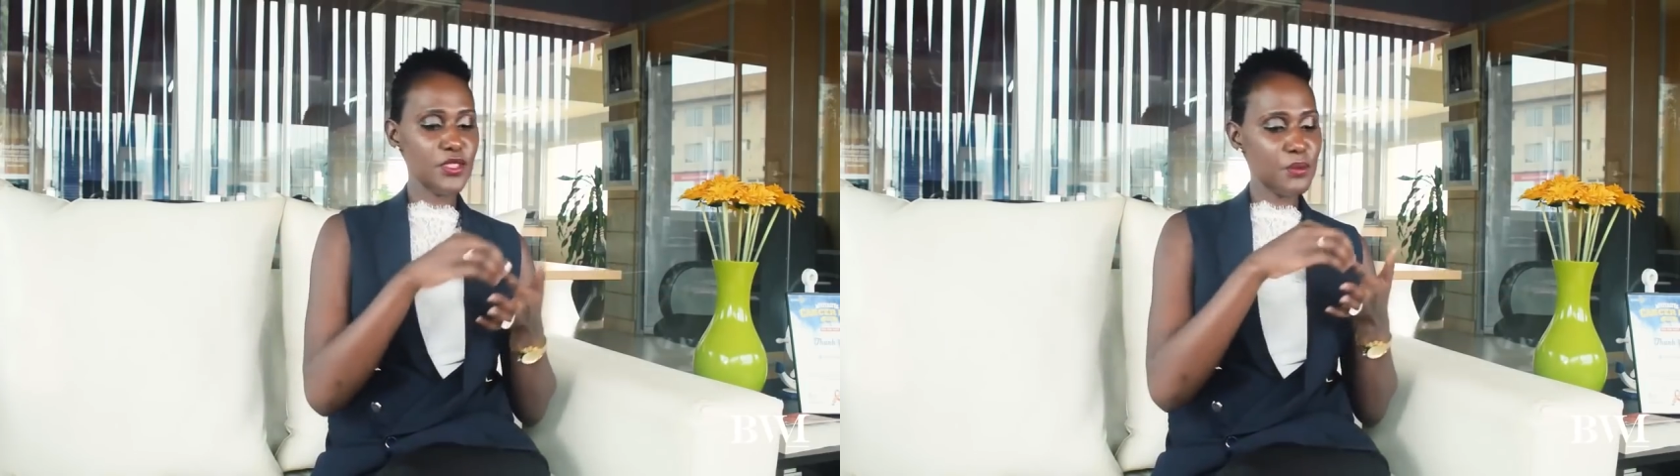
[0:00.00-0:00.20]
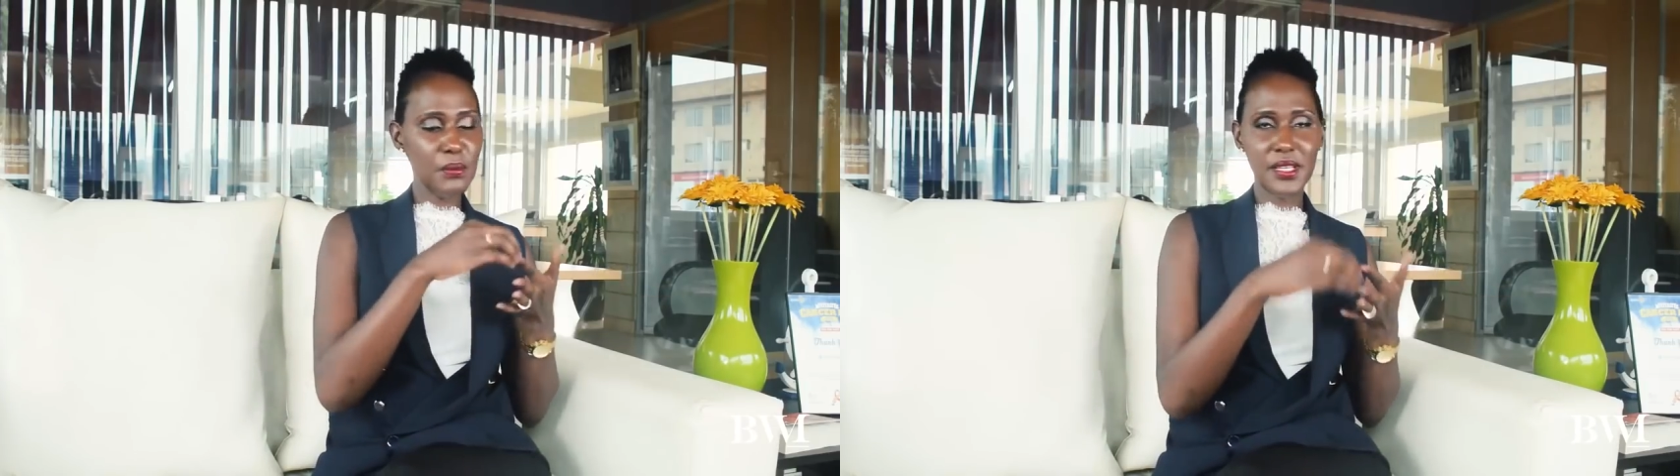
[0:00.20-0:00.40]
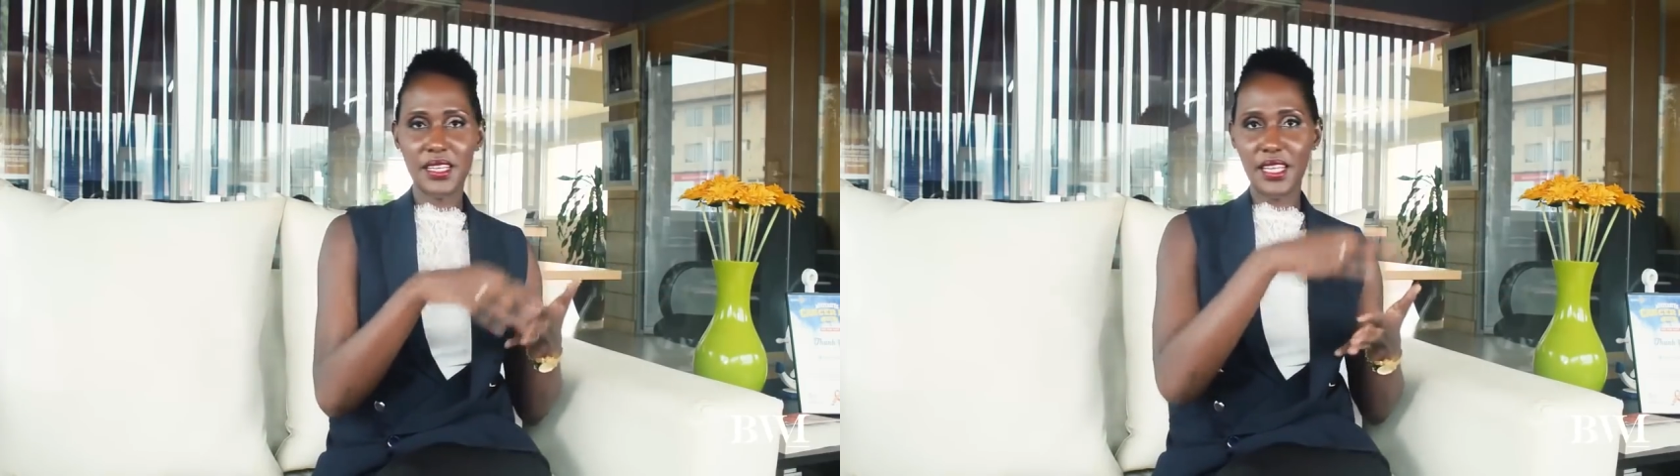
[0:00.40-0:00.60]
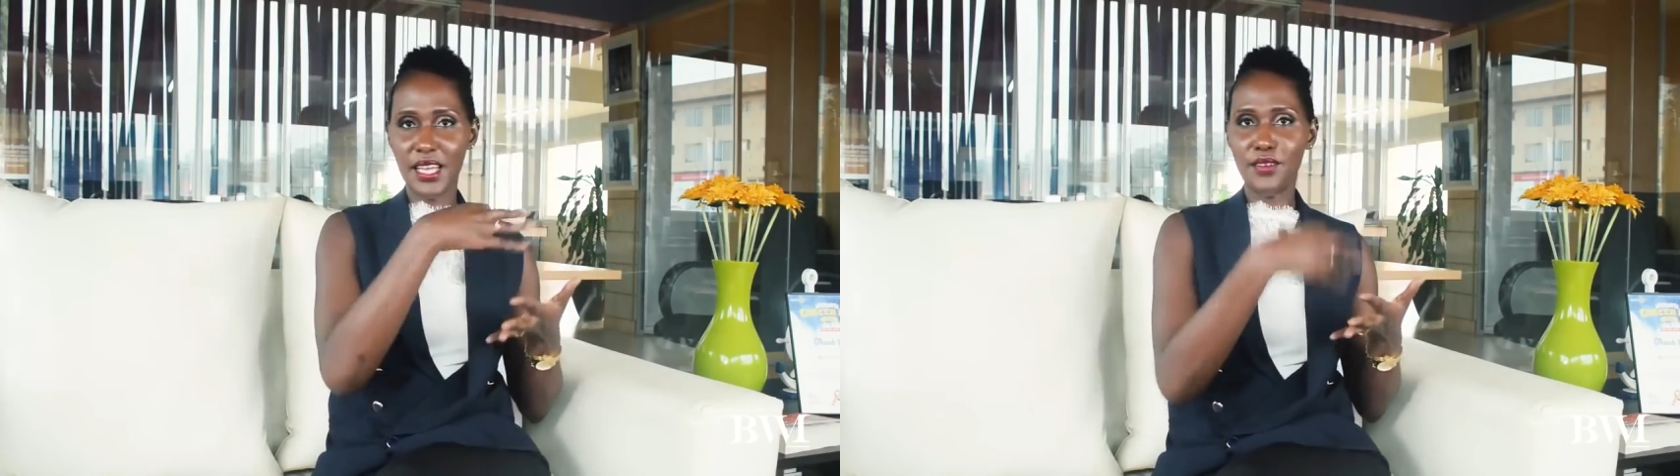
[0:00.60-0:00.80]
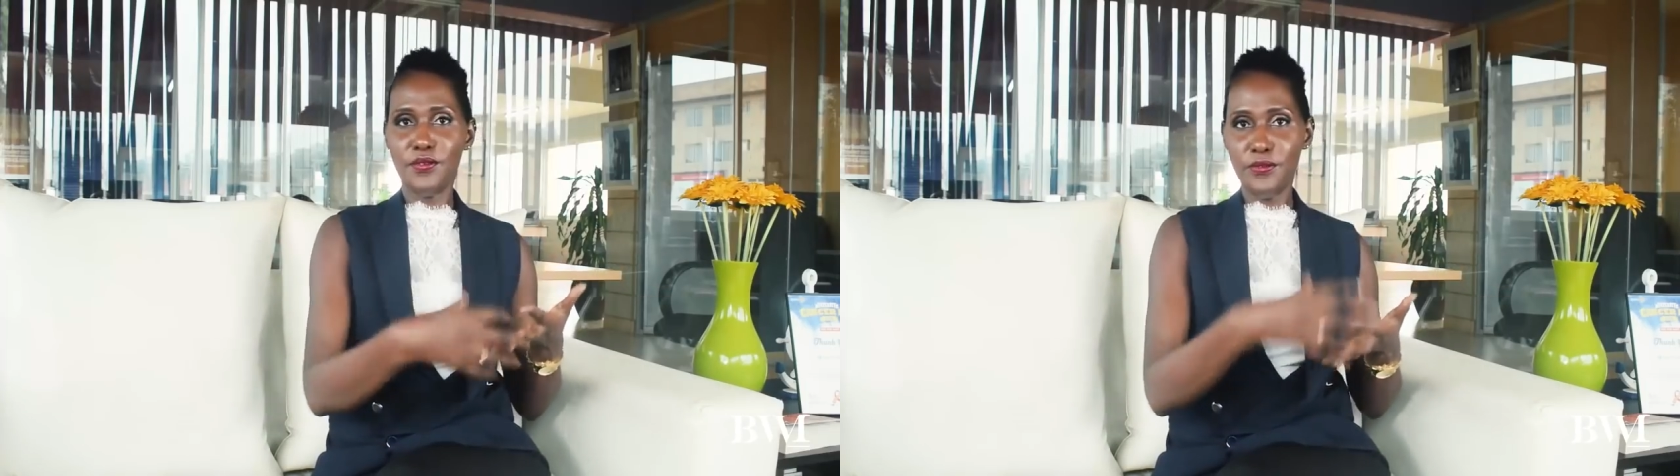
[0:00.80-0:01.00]
it's probably gonna
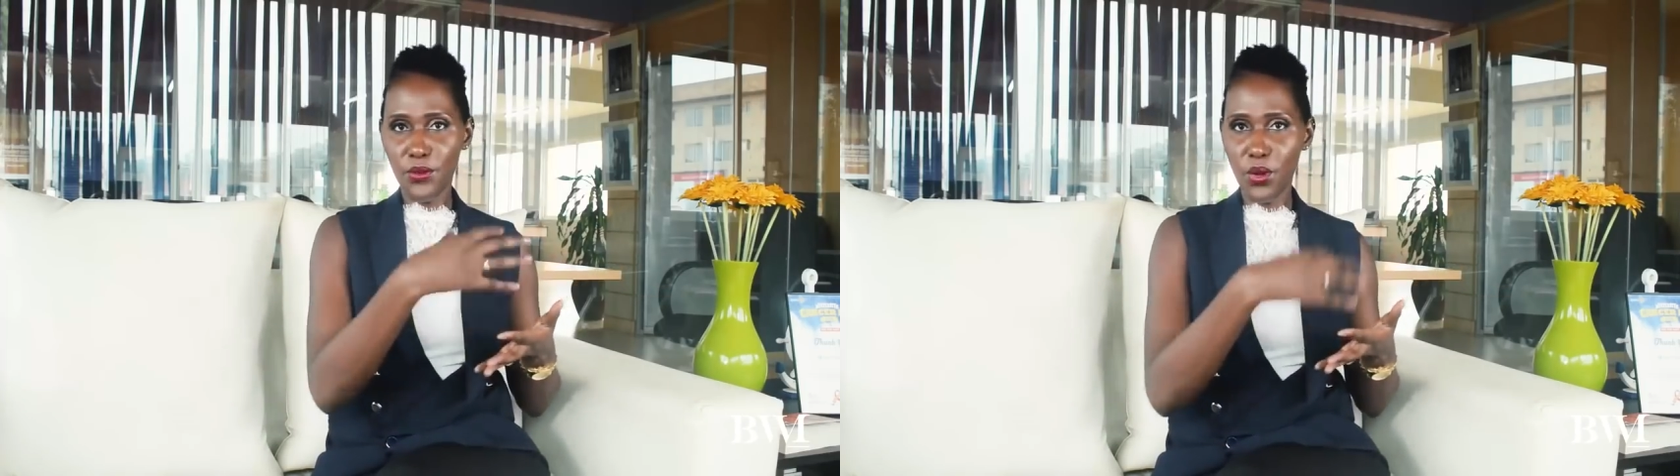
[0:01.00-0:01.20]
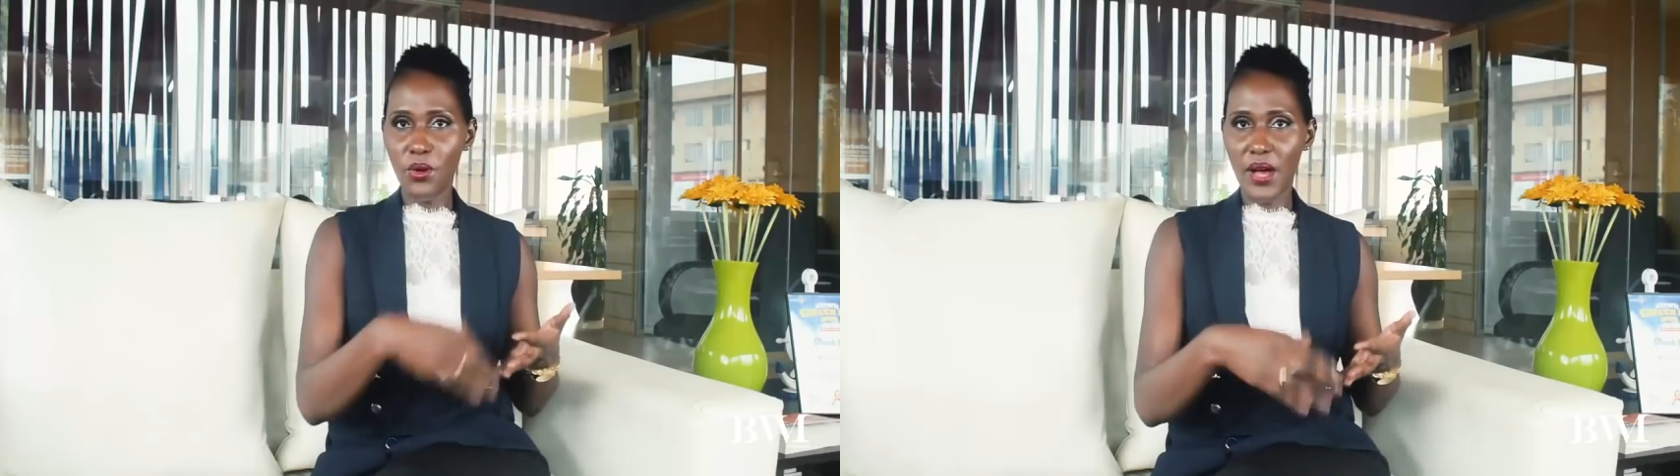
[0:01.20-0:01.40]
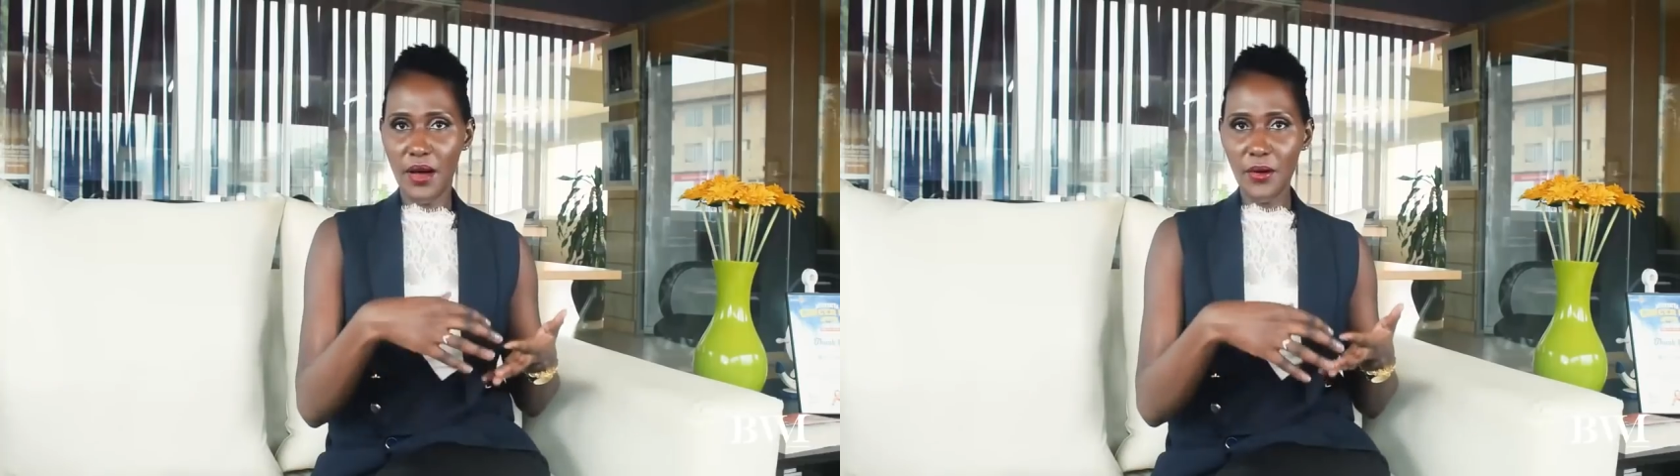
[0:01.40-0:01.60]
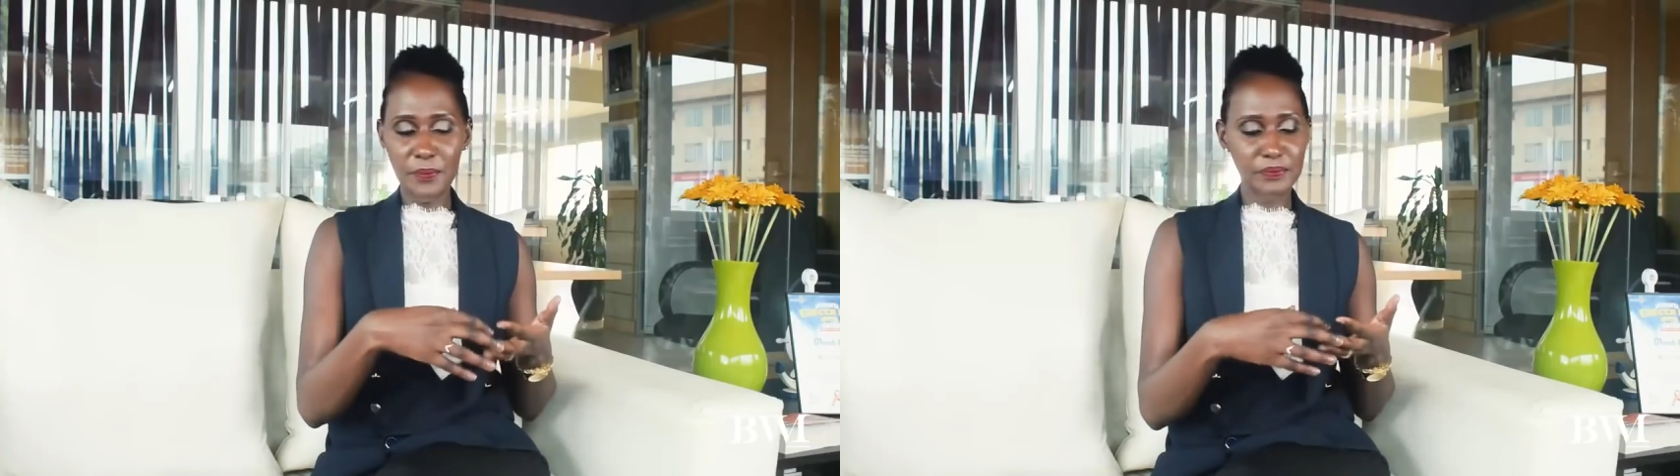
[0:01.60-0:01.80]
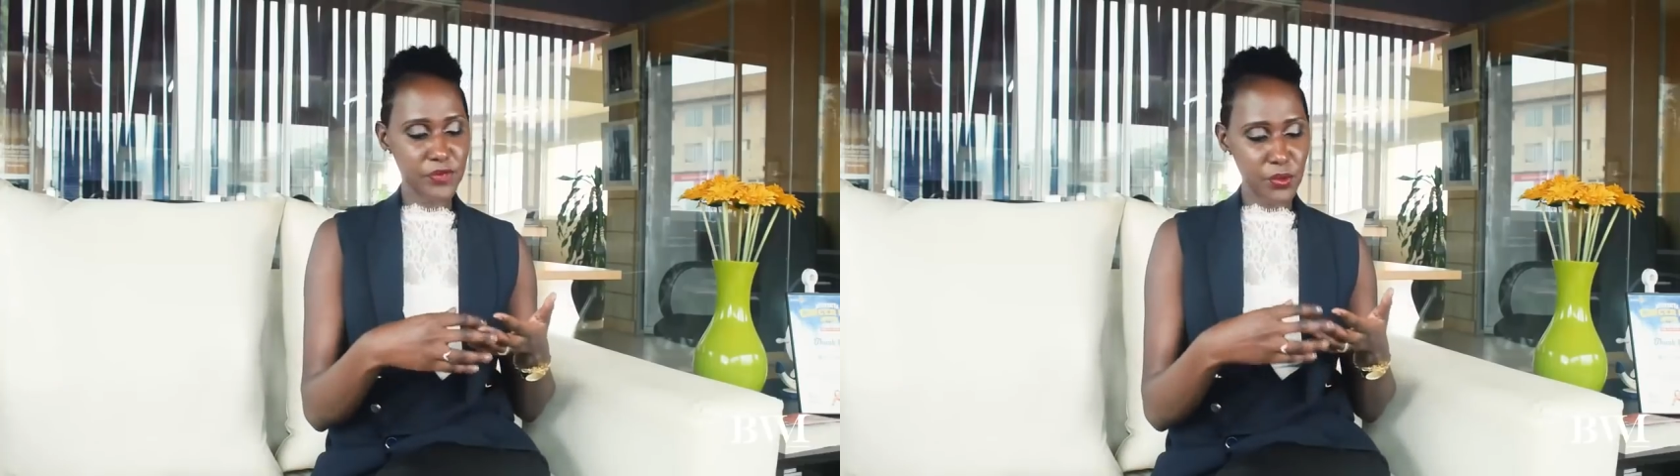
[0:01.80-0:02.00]
like flow out,